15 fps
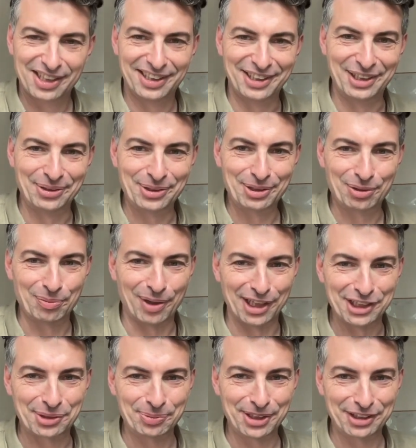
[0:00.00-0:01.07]
you know what it
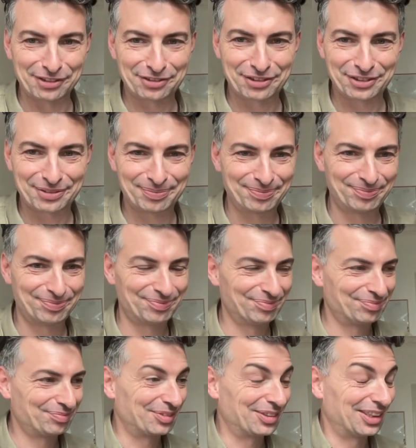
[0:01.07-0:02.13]
reminds me of?
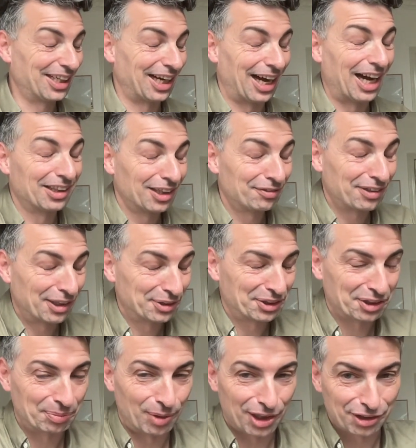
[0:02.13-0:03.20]
I love House
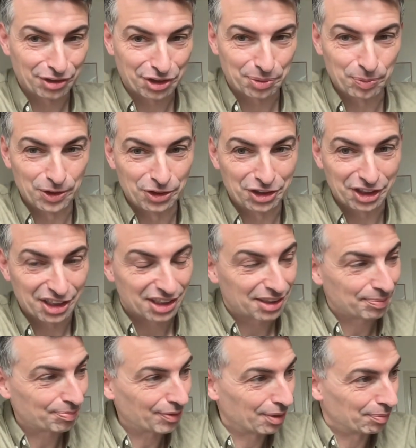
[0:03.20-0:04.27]
of the Model's music,
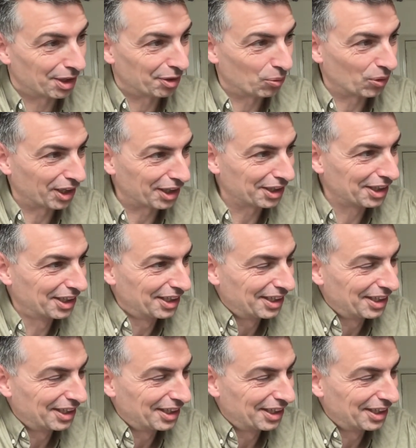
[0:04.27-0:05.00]
by the way.